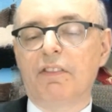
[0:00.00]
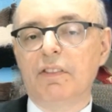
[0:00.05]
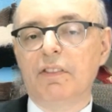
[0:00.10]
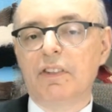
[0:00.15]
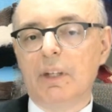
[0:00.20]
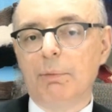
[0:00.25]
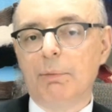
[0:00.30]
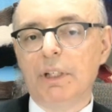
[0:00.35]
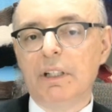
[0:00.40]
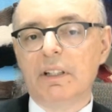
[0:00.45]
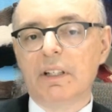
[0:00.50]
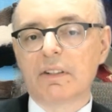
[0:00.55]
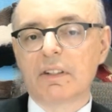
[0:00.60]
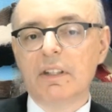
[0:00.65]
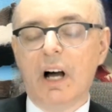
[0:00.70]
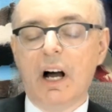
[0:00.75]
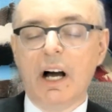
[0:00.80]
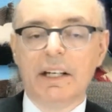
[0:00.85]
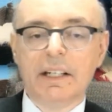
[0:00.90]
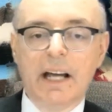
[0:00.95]
somebody does
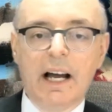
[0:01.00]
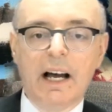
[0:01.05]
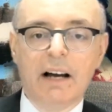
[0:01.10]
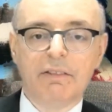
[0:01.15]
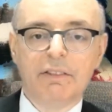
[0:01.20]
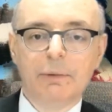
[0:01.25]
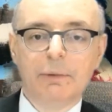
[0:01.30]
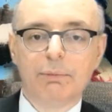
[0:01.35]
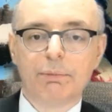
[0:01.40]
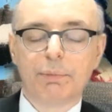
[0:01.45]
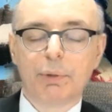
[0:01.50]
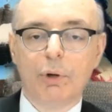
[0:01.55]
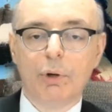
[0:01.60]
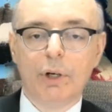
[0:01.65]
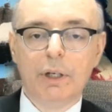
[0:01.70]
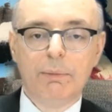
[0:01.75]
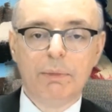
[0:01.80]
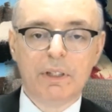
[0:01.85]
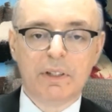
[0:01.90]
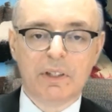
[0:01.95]
not have an
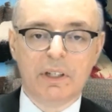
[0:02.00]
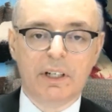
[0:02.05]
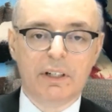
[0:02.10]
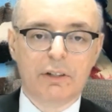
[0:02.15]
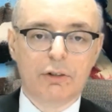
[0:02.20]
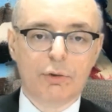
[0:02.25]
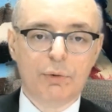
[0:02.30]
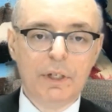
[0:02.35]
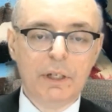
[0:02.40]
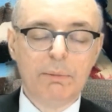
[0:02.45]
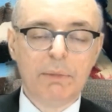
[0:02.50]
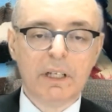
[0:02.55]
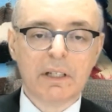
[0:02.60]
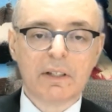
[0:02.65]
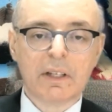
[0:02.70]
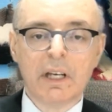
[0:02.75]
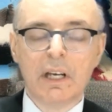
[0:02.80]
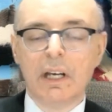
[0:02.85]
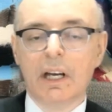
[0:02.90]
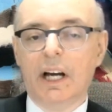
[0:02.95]
employment agreement,
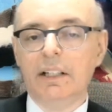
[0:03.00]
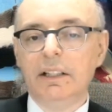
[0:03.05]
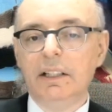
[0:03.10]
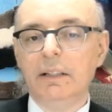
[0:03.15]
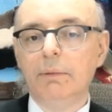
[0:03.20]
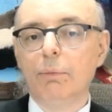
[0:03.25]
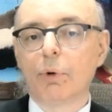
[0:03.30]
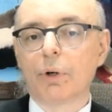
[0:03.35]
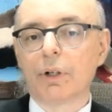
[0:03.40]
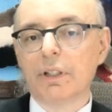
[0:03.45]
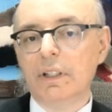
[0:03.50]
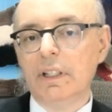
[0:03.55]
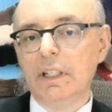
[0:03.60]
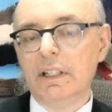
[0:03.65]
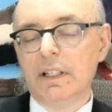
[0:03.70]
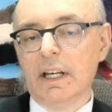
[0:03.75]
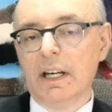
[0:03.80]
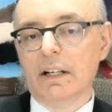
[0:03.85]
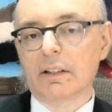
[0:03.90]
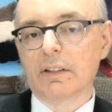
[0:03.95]
I need more
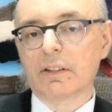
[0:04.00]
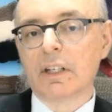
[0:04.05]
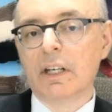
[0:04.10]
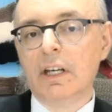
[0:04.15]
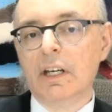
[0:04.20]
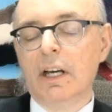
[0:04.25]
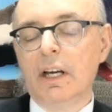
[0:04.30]
details.